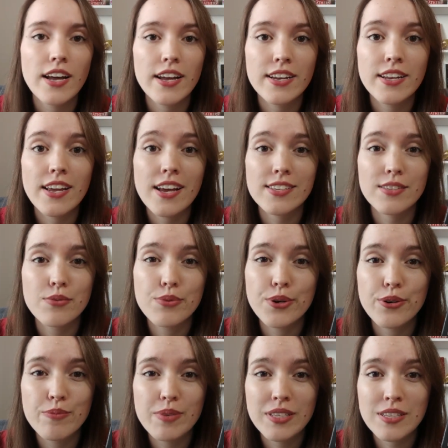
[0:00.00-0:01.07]
And he has a
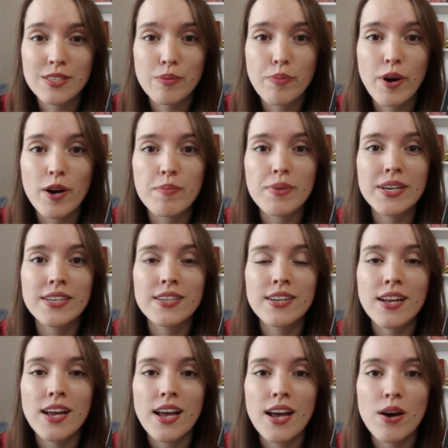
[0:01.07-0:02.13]
room in this
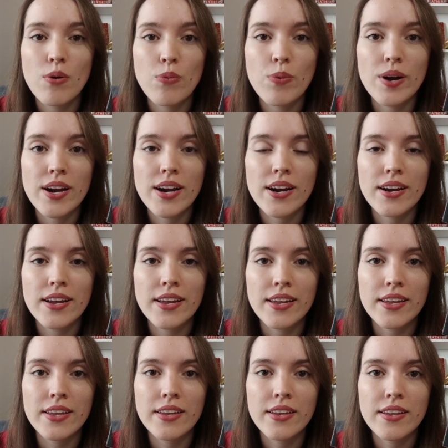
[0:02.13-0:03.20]
apartment where
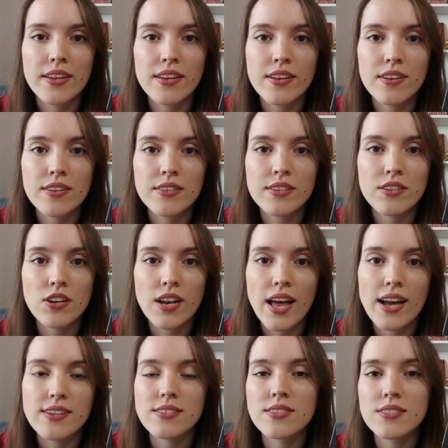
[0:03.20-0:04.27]
he
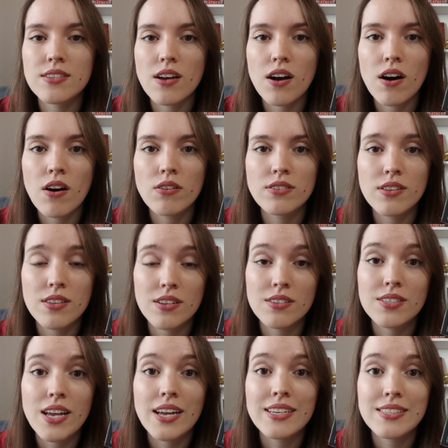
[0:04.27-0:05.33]
collects all the
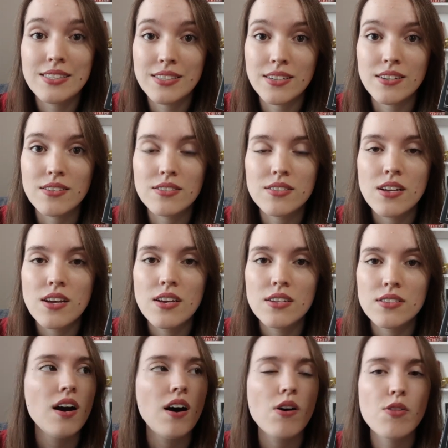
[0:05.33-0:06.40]
things that he steals.
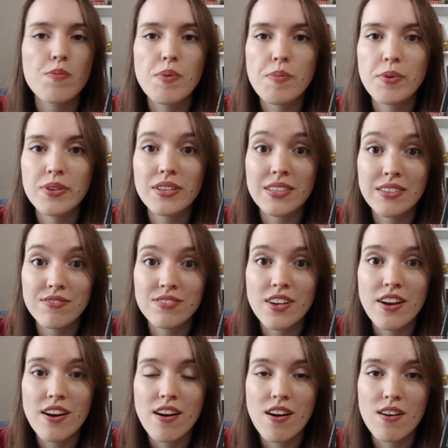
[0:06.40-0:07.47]
All the people that live
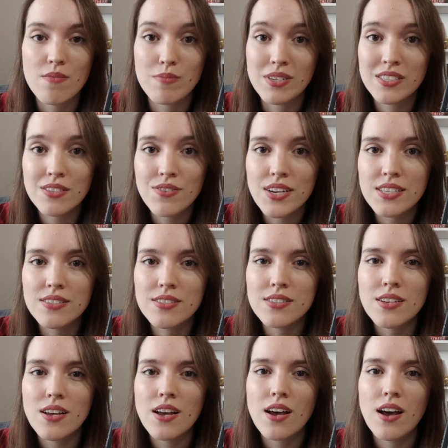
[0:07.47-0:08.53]
there are
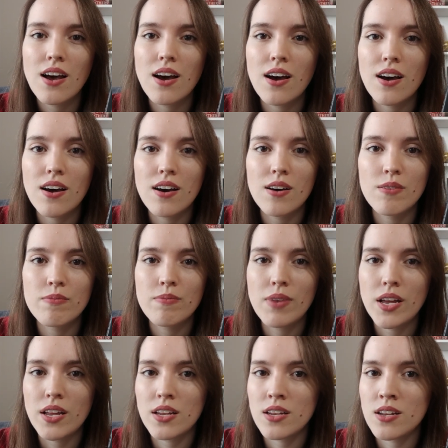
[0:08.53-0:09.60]
misfits.
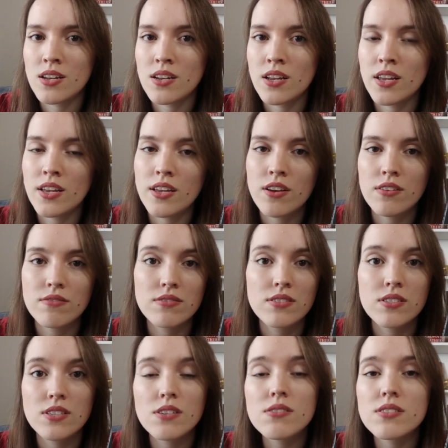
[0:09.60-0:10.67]
And he
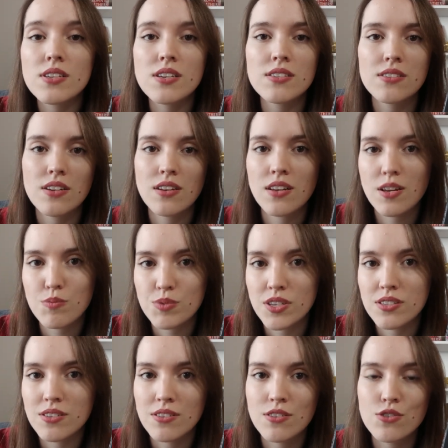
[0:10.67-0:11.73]
steals things and he keeps
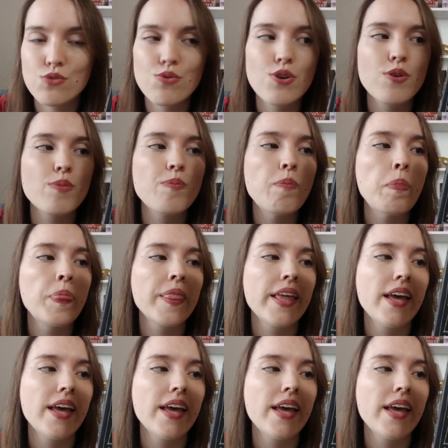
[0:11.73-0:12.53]
this in this room.